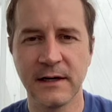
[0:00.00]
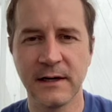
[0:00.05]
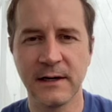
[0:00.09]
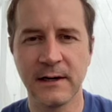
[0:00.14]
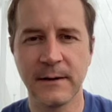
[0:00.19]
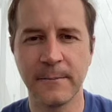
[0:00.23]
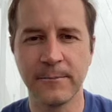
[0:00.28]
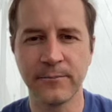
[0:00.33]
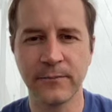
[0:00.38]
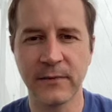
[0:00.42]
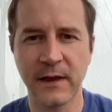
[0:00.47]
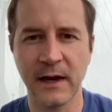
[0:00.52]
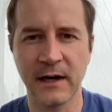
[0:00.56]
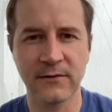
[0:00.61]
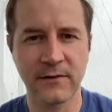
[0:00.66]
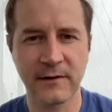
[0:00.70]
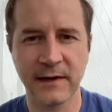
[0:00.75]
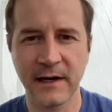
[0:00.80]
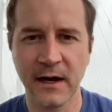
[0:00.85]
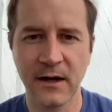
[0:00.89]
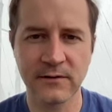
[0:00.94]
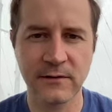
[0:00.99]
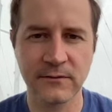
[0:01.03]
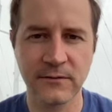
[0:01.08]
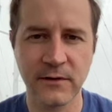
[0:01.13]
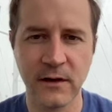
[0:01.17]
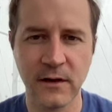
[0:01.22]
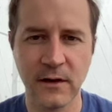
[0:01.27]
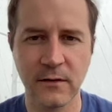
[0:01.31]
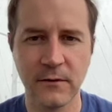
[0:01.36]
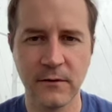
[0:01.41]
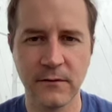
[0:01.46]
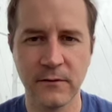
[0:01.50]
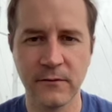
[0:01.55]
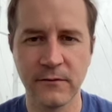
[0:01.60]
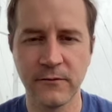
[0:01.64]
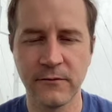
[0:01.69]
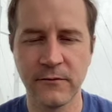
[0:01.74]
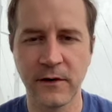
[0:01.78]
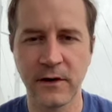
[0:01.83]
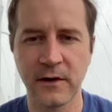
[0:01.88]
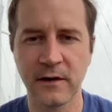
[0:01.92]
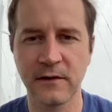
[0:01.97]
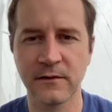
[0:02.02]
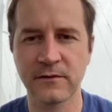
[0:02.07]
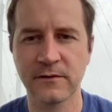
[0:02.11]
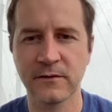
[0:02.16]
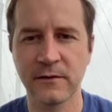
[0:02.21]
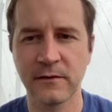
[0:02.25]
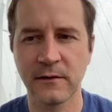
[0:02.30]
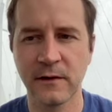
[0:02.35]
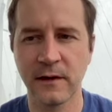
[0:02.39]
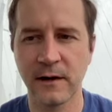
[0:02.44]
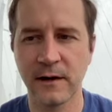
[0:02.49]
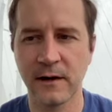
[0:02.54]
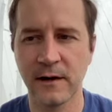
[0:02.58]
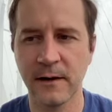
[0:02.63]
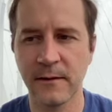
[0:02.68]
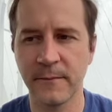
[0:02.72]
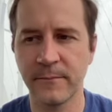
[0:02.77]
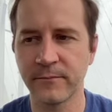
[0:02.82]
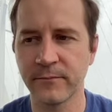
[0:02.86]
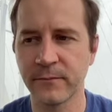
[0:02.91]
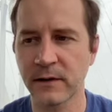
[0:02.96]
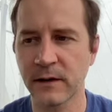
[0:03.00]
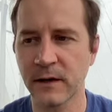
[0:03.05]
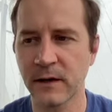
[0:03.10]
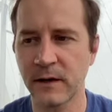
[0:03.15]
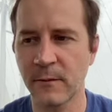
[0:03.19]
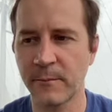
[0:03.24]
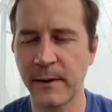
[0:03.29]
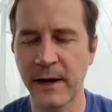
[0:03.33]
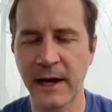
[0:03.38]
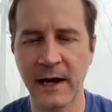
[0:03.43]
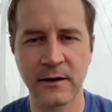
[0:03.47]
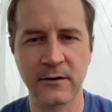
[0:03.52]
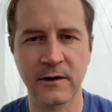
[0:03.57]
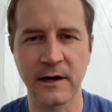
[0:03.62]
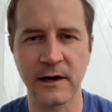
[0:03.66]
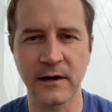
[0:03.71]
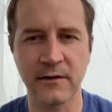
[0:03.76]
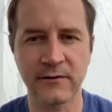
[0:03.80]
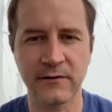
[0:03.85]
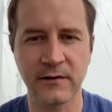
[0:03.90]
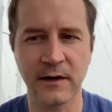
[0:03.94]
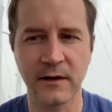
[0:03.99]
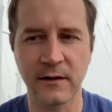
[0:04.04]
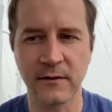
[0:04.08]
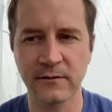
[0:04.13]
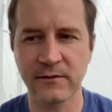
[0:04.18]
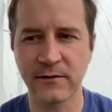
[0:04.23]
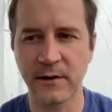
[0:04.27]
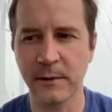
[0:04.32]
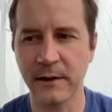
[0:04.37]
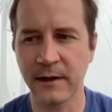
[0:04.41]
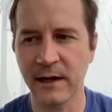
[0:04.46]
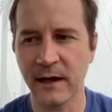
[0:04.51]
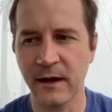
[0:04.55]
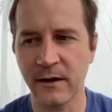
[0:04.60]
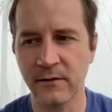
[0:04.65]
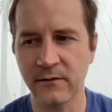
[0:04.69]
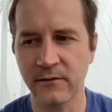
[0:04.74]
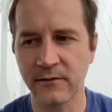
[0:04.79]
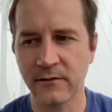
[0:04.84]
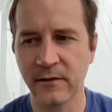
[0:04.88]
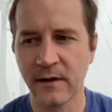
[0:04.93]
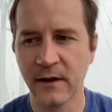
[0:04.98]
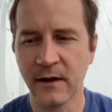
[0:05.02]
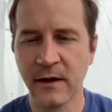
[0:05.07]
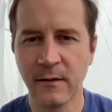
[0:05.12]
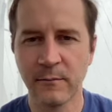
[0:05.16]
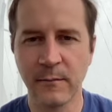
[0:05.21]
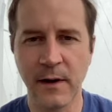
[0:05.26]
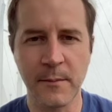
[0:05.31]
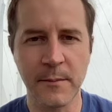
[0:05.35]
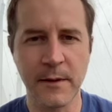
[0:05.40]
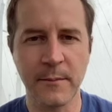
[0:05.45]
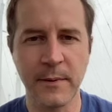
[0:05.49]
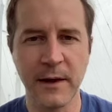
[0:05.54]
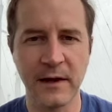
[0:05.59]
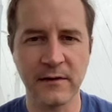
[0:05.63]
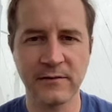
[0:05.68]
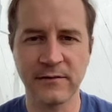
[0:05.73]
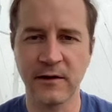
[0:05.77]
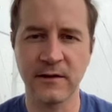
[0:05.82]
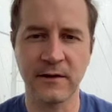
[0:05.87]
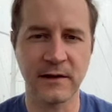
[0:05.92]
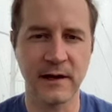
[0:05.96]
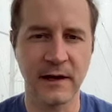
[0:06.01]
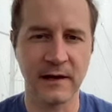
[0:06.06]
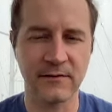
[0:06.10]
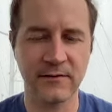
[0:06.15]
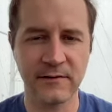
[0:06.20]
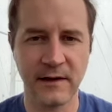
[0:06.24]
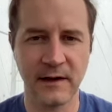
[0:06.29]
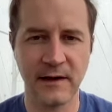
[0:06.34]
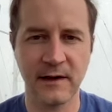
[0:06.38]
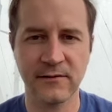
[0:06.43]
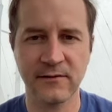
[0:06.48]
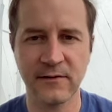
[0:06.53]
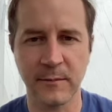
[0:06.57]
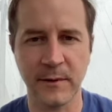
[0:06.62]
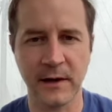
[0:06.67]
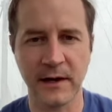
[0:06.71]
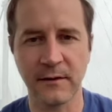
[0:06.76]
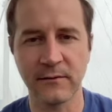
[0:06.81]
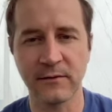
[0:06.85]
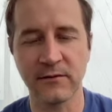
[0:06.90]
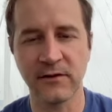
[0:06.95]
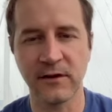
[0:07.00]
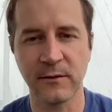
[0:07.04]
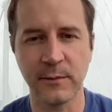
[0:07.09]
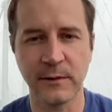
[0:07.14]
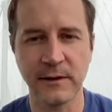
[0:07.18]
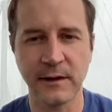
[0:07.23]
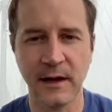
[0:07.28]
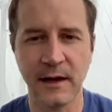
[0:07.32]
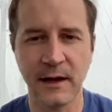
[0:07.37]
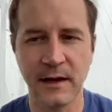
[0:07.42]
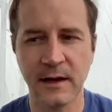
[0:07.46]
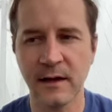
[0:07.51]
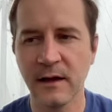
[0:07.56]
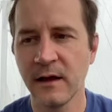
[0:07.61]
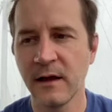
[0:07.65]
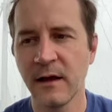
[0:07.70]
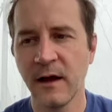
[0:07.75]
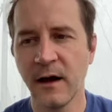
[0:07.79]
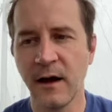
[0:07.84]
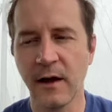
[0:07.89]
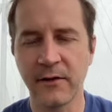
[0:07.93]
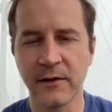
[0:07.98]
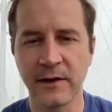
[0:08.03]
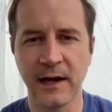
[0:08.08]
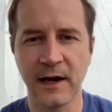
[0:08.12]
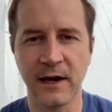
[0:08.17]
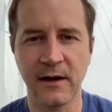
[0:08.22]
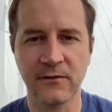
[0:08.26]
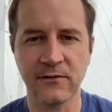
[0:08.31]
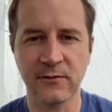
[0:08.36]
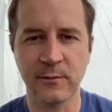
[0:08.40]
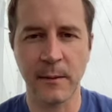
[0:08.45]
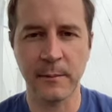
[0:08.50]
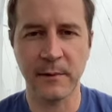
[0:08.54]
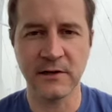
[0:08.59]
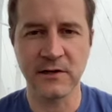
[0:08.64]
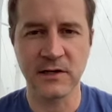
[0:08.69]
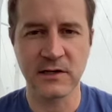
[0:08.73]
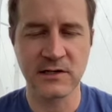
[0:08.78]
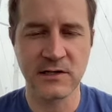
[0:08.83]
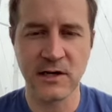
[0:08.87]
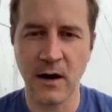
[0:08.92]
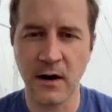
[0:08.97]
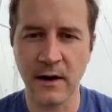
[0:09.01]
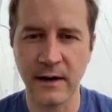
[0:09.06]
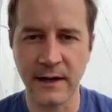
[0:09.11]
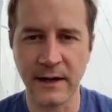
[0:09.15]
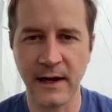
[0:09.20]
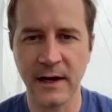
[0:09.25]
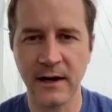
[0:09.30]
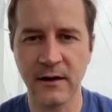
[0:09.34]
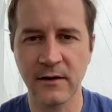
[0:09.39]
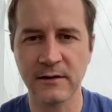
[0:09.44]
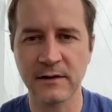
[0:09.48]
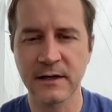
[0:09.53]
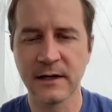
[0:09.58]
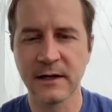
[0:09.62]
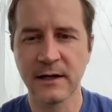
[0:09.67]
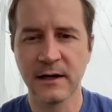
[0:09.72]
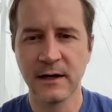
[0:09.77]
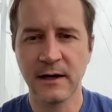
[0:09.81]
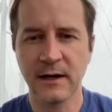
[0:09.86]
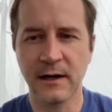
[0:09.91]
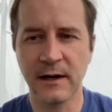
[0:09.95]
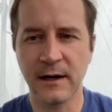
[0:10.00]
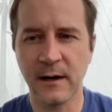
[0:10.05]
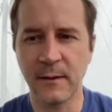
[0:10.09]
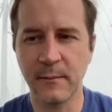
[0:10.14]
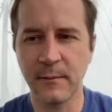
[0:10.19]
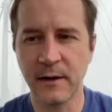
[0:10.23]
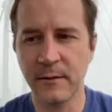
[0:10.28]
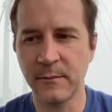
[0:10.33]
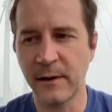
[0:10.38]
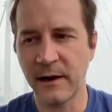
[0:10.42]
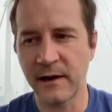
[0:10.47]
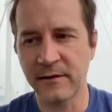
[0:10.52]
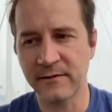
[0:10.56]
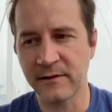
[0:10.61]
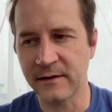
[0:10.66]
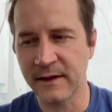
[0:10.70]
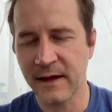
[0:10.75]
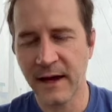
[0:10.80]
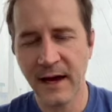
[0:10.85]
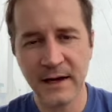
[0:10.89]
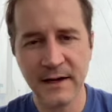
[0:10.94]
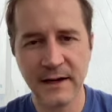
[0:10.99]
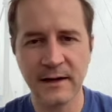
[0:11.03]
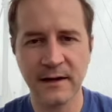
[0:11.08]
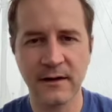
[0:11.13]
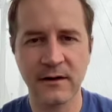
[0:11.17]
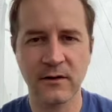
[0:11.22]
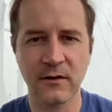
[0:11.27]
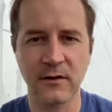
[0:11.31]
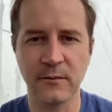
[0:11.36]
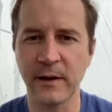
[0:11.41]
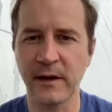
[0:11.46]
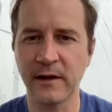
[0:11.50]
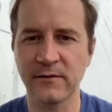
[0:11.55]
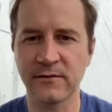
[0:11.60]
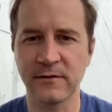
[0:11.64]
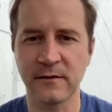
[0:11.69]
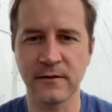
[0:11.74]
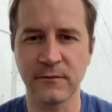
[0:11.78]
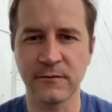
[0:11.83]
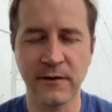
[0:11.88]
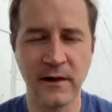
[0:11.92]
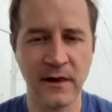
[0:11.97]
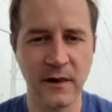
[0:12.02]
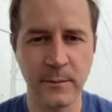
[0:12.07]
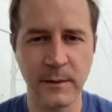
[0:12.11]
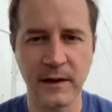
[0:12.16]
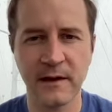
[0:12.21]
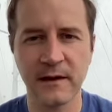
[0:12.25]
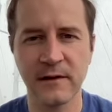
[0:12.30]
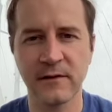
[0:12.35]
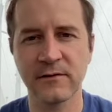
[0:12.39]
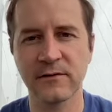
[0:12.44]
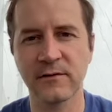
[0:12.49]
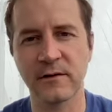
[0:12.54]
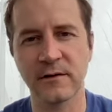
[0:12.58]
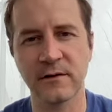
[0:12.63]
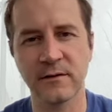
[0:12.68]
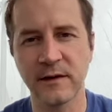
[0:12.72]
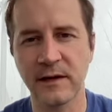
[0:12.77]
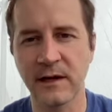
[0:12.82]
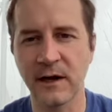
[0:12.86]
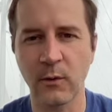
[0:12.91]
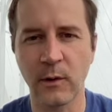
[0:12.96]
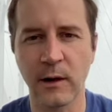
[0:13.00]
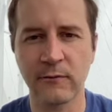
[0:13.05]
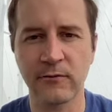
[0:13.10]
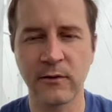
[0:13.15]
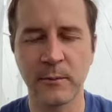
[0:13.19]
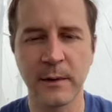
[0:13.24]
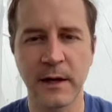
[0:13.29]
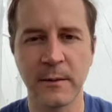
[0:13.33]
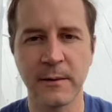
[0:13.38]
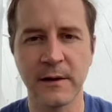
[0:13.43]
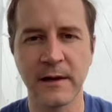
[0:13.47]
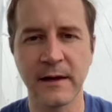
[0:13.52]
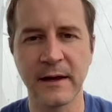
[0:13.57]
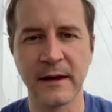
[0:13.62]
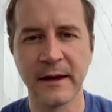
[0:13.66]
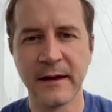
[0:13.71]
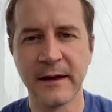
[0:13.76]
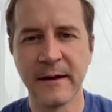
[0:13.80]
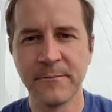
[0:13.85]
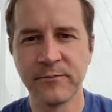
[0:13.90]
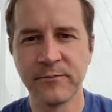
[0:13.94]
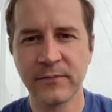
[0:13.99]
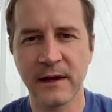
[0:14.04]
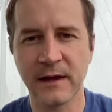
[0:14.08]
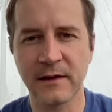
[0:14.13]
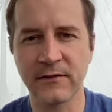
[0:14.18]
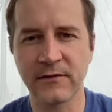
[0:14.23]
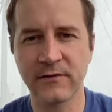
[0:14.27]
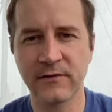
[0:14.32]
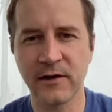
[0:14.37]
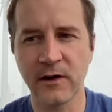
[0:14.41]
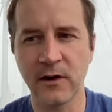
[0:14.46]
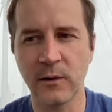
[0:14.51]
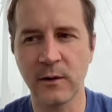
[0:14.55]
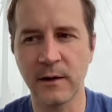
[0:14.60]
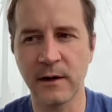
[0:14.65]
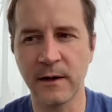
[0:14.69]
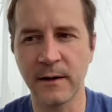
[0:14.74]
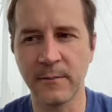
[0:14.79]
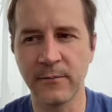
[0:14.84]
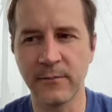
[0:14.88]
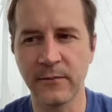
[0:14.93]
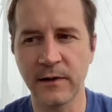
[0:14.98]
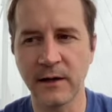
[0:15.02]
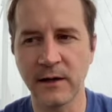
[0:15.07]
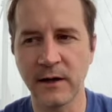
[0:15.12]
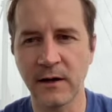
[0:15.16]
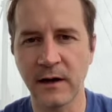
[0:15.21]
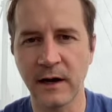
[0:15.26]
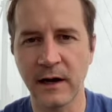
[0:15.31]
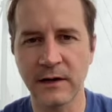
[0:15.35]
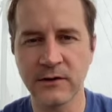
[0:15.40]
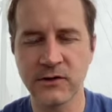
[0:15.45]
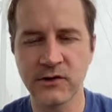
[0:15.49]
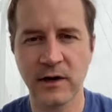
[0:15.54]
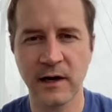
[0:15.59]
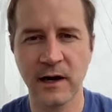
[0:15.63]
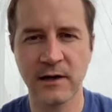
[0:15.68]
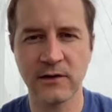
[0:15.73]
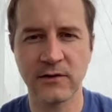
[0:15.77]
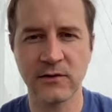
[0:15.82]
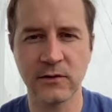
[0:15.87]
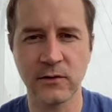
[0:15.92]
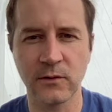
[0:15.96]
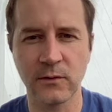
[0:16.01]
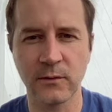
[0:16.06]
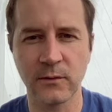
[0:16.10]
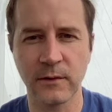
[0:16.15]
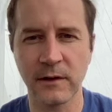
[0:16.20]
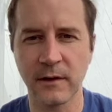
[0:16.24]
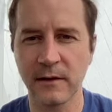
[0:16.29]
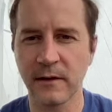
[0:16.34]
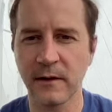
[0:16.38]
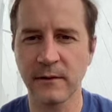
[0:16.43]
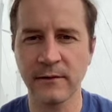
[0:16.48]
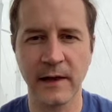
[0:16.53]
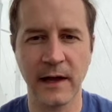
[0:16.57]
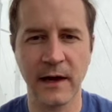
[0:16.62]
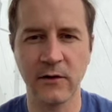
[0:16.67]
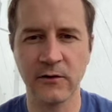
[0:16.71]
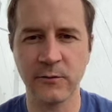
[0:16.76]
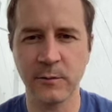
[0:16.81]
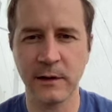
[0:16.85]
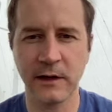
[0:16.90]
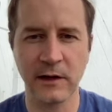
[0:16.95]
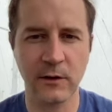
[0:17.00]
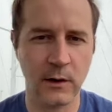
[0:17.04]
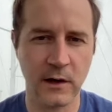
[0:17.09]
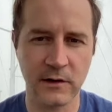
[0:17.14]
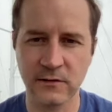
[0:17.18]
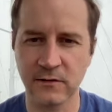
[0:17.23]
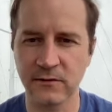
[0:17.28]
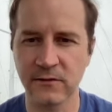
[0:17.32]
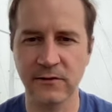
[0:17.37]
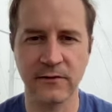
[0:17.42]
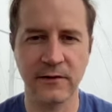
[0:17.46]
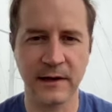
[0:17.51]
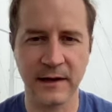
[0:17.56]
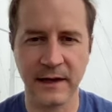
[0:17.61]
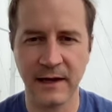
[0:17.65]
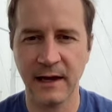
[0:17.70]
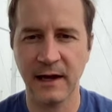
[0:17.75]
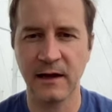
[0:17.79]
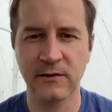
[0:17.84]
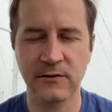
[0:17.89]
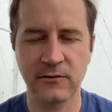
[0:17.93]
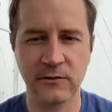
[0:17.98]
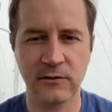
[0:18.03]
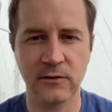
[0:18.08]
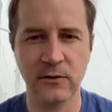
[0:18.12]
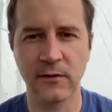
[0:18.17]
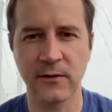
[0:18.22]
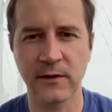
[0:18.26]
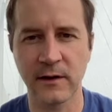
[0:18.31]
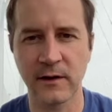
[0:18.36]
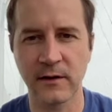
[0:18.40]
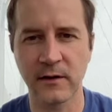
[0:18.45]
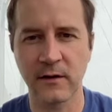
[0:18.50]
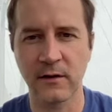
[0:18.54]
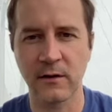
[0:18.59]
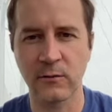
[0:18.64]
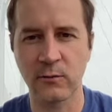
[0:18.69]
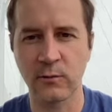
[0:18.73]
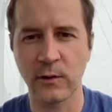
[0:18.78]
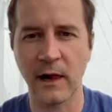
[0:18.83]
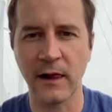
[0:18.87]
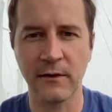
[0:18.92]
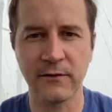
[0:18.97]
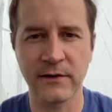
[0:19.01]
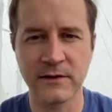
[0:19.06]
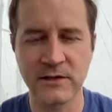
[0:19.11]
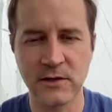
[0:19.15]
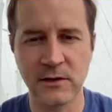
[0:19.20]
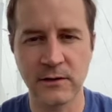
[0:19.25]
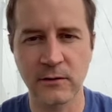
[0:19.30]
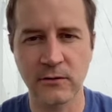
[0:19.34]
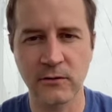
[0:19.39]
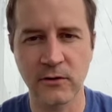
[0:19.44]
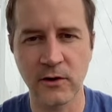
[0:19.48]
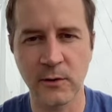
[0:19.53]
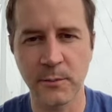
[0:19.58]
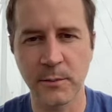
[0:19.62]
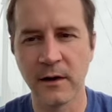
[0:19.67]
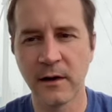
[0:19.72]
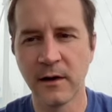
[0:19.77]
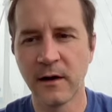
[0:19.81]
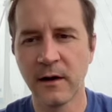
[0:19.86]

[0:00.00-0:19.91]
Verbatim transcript: Um, and it's accountants of all various um, you know backgrounds. You know, some accountants might be based in the United States that might have a CPA. Other accountants might be just starting out um, and based in Canada or based in the Philippines or you know wherever it may be. And so um, you know, I try to uh, allow as many questions as I can through that are relevant to the group.